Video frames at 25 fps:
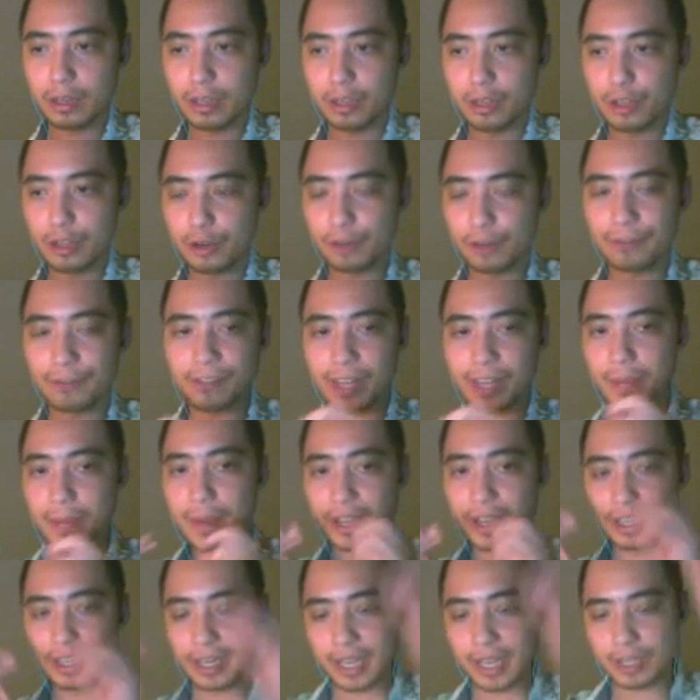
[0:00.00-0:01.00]
your flame
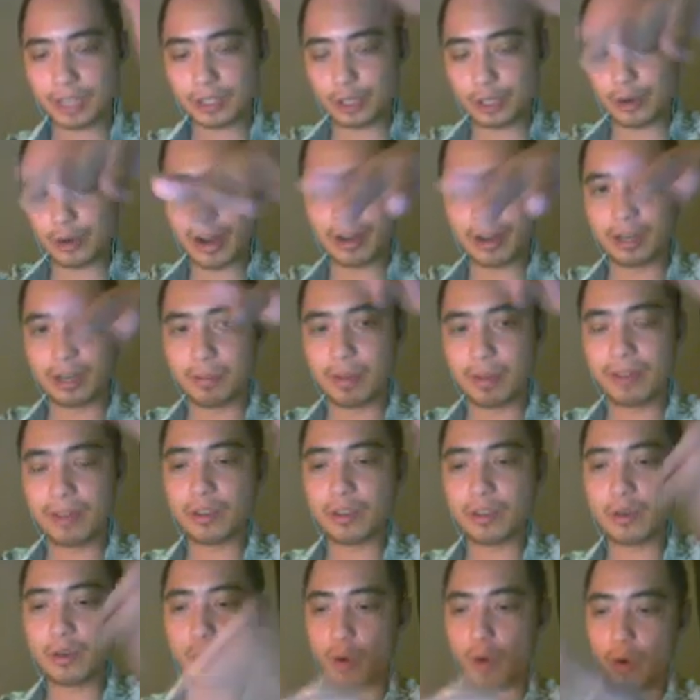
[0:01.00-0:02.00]
either hits the ground above
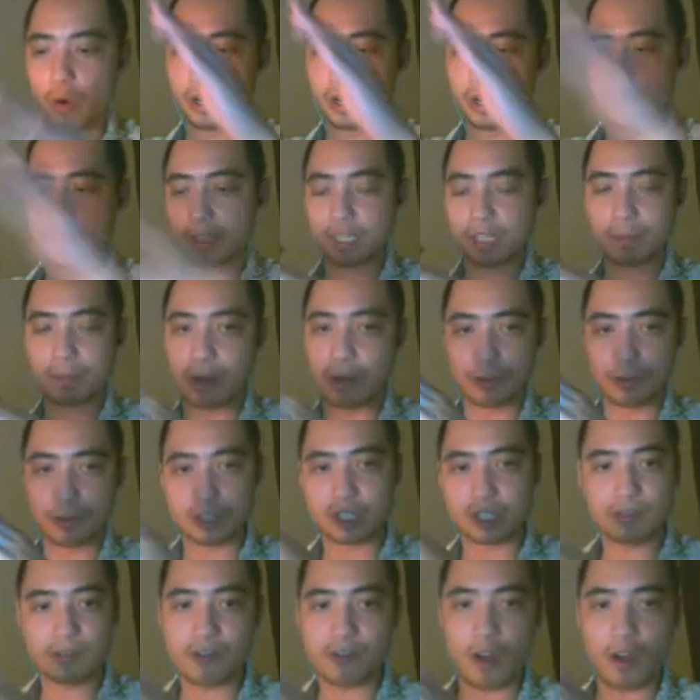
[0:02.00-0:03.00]
you or Spyro
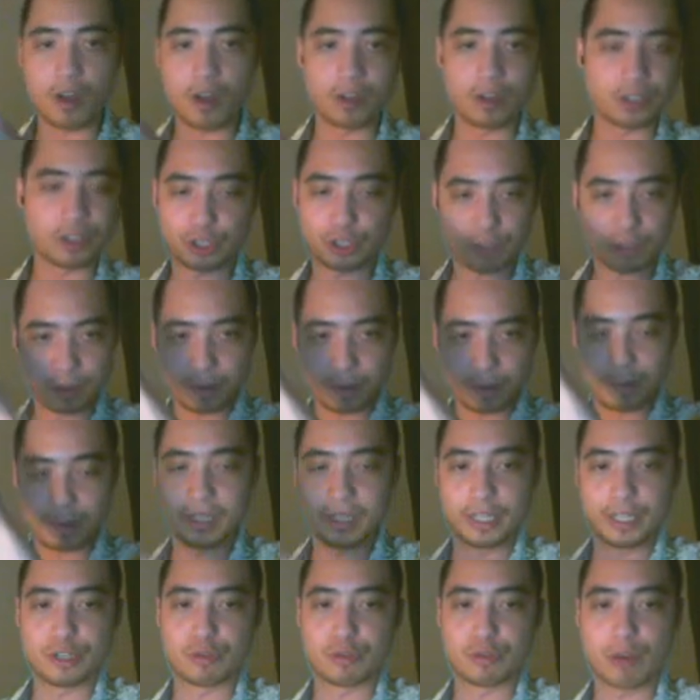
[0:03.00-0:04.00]
just falls, just
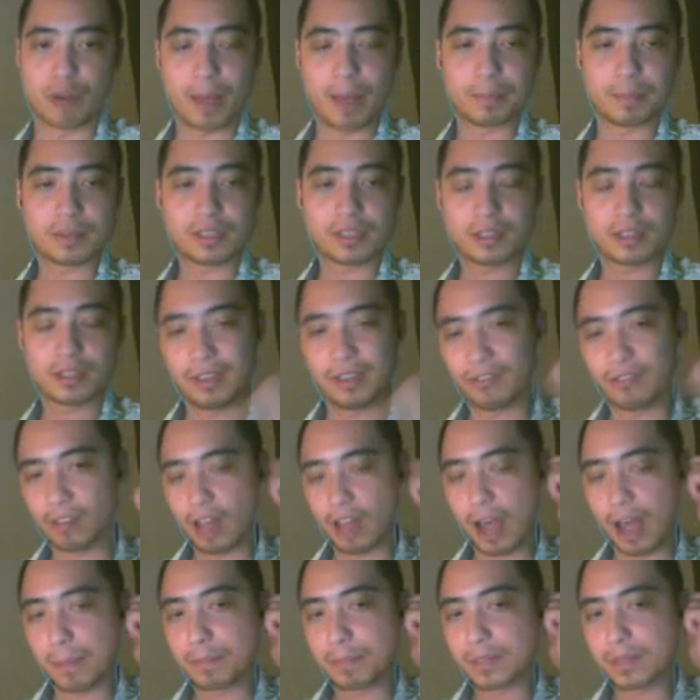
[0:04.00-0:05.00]
immediately drops. He
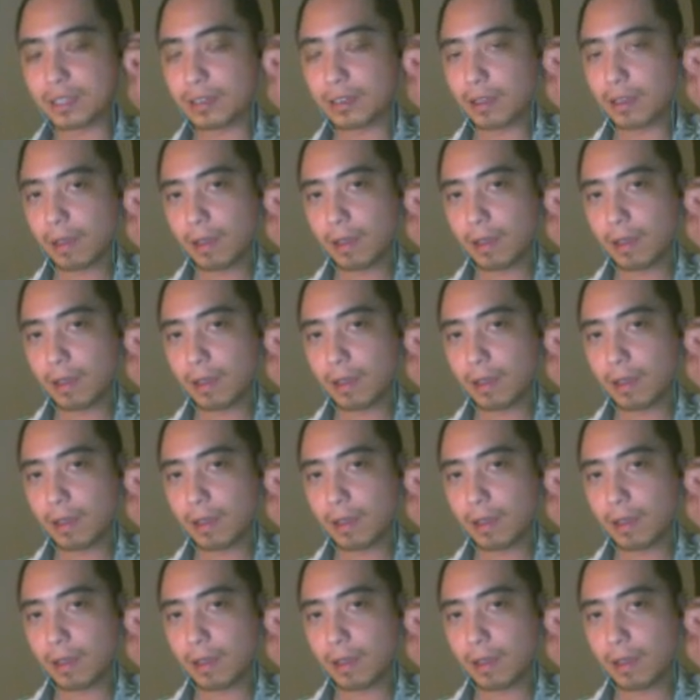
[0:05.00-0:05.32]
flops.